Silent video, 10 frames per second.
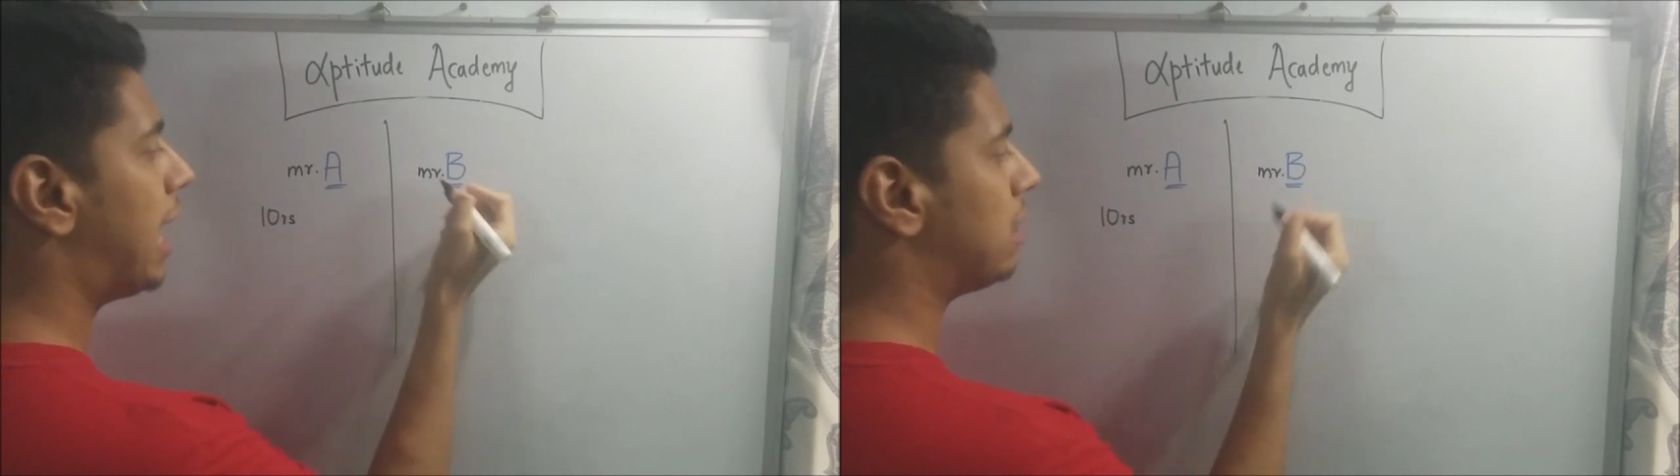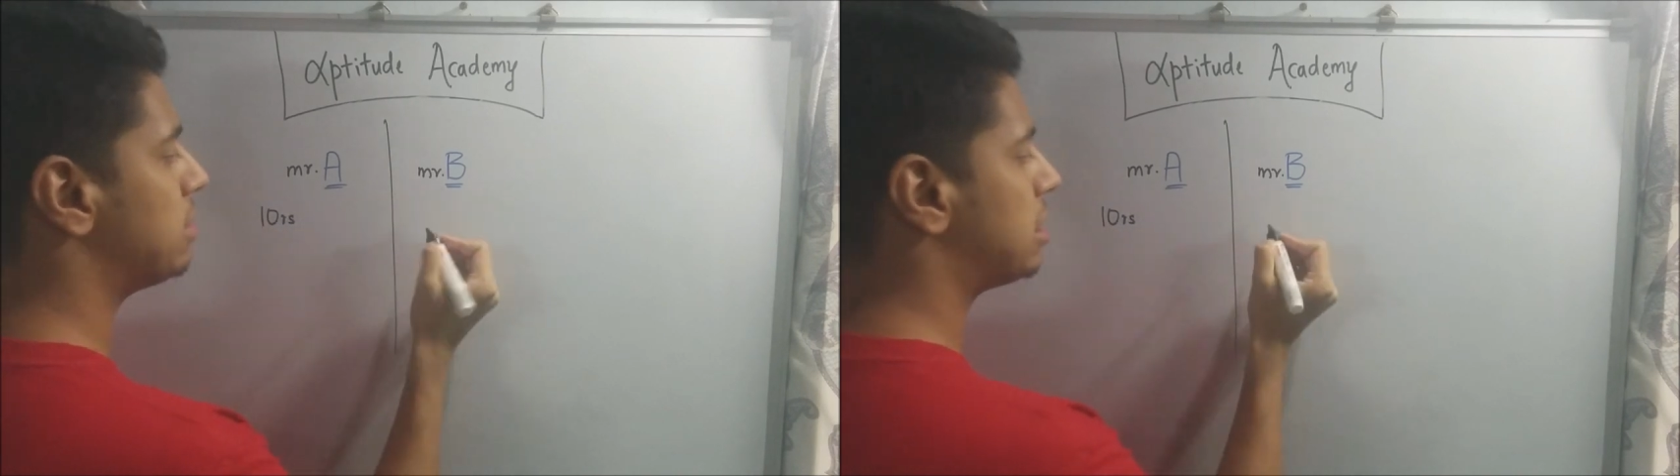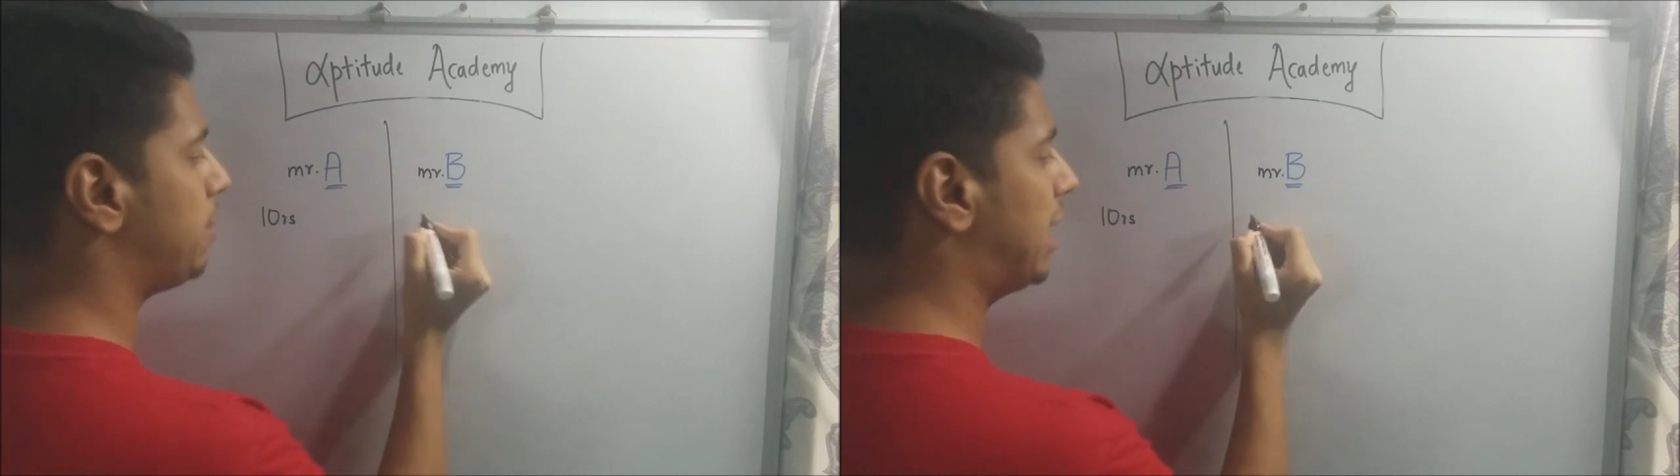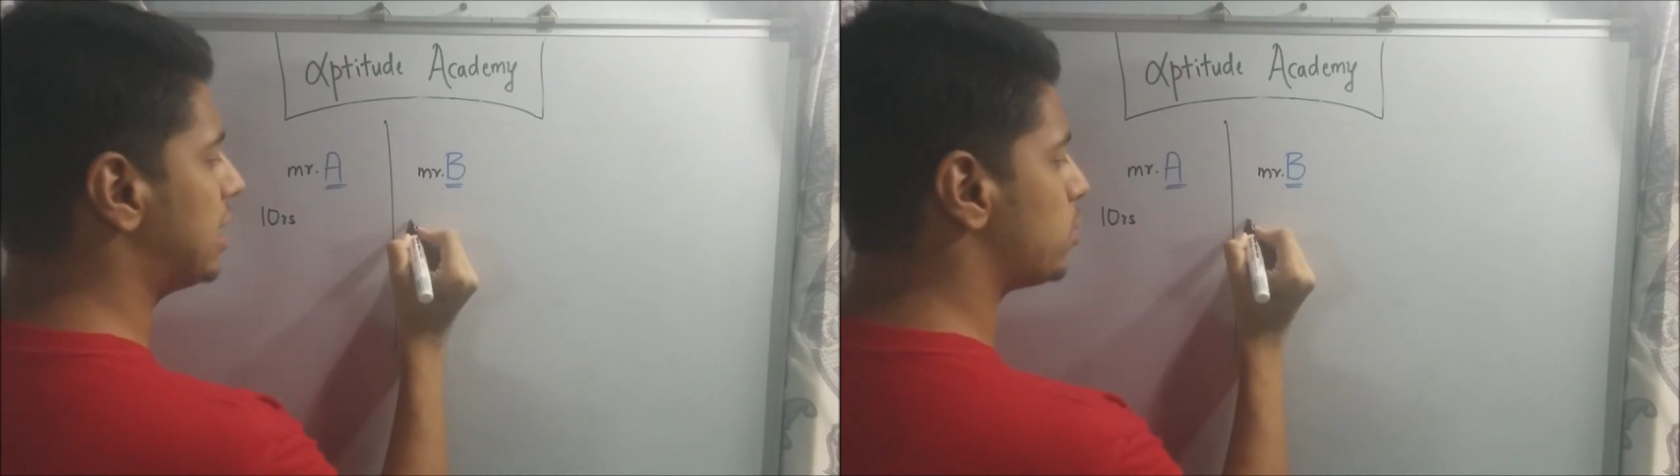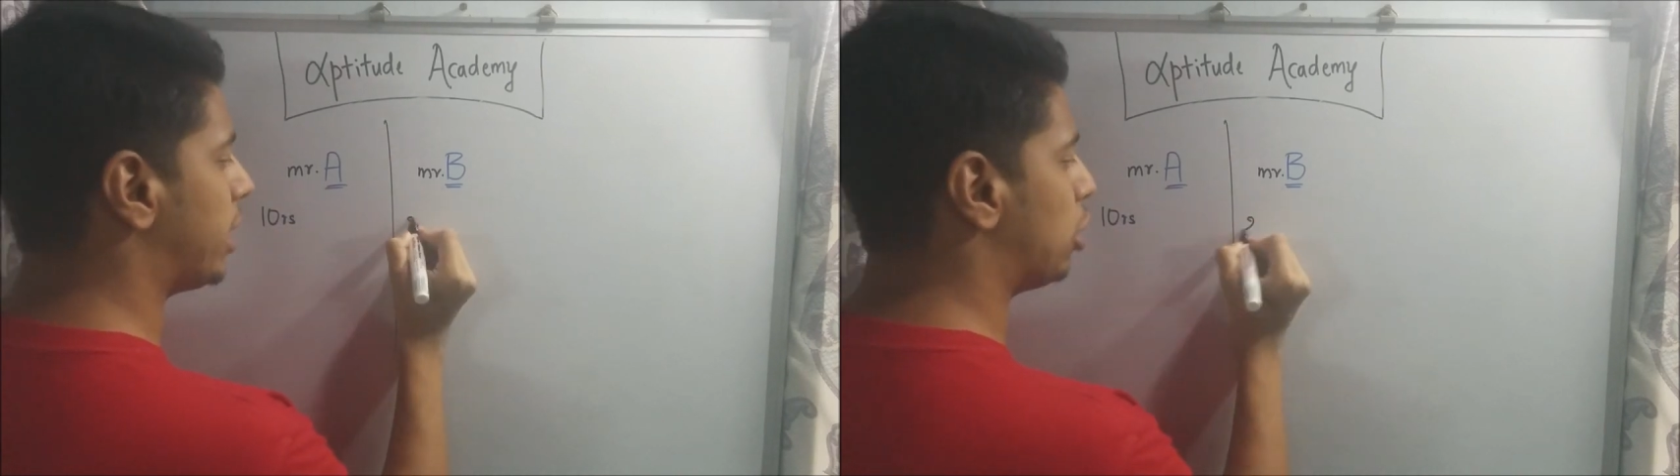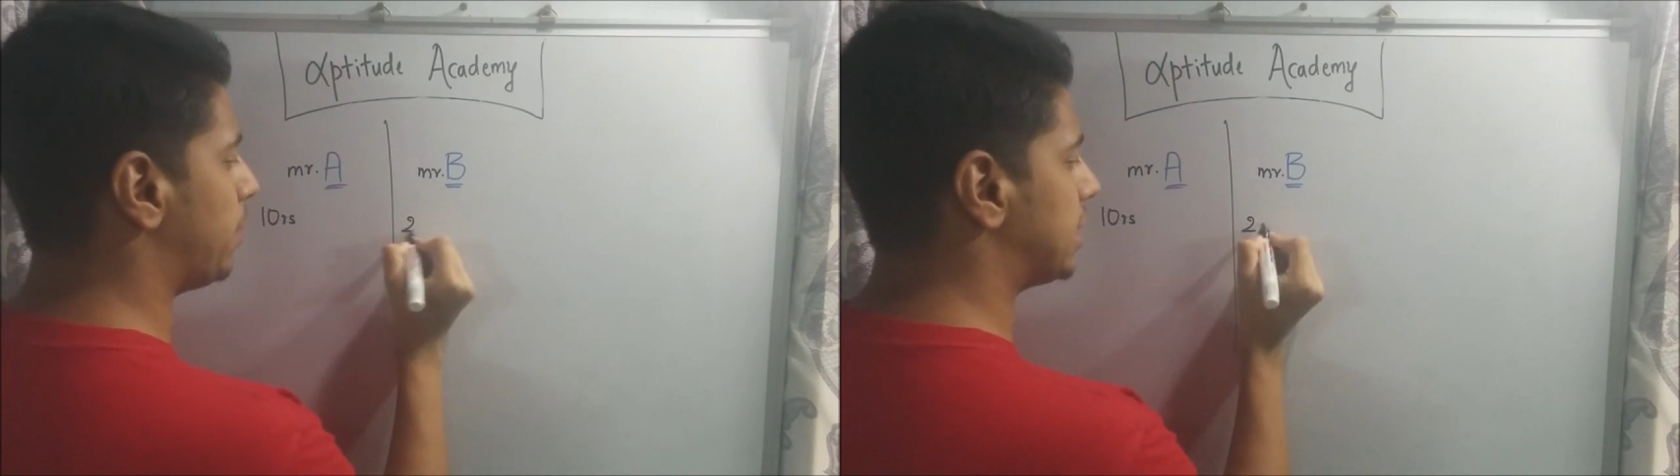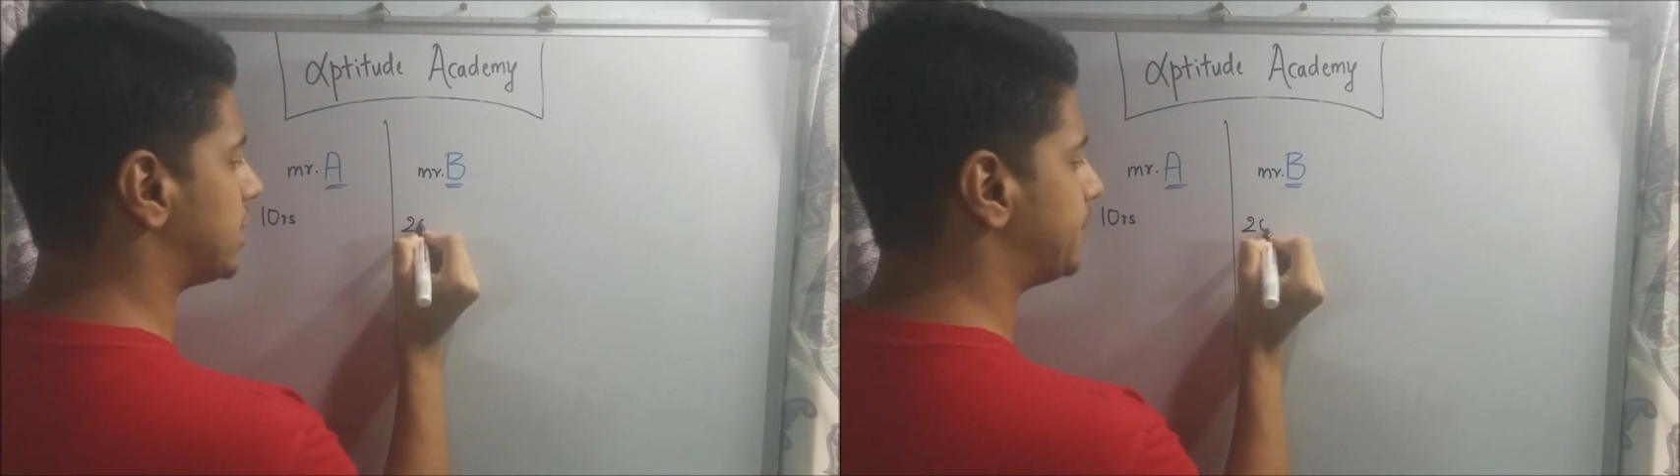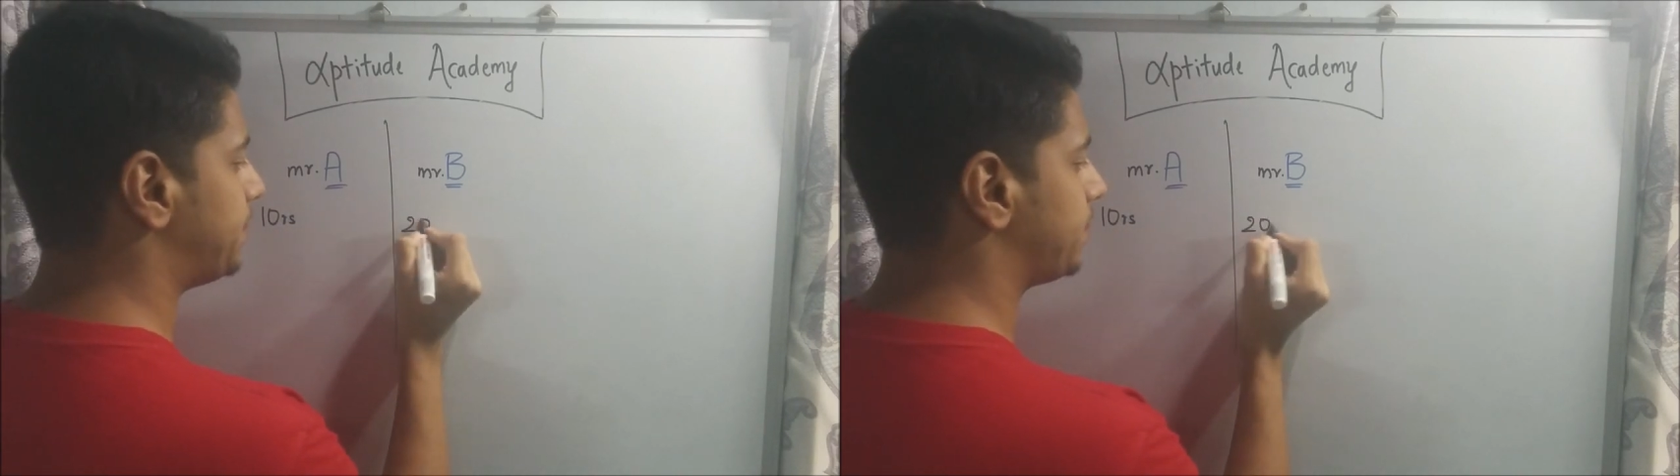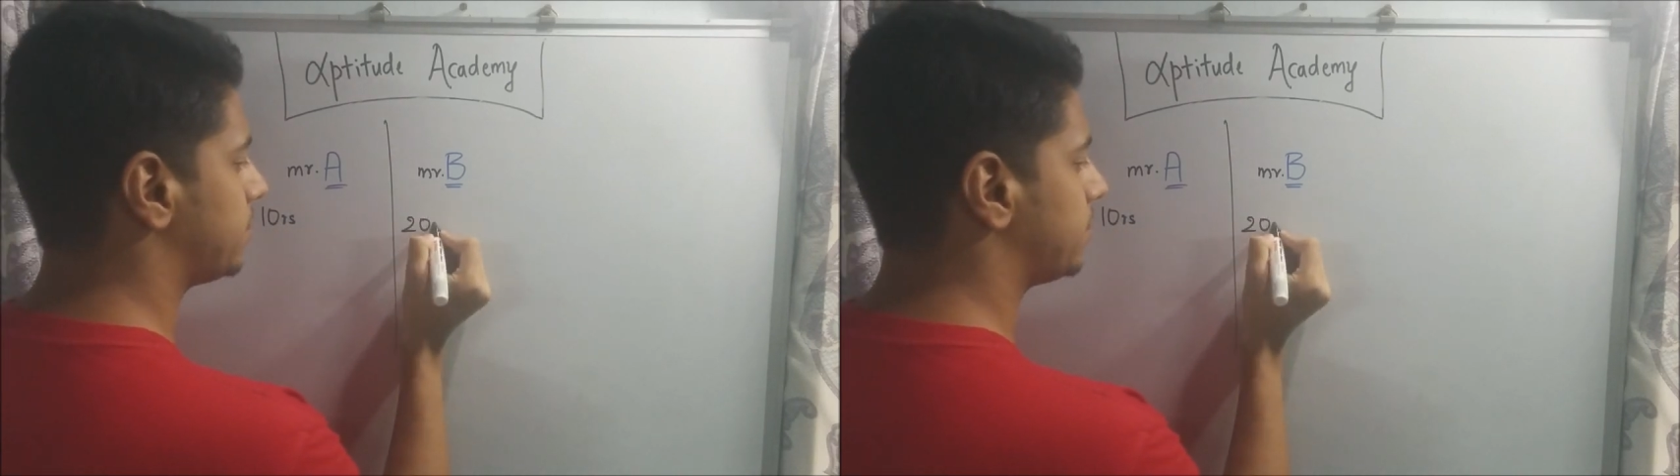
And Mr. B has 20 rupees.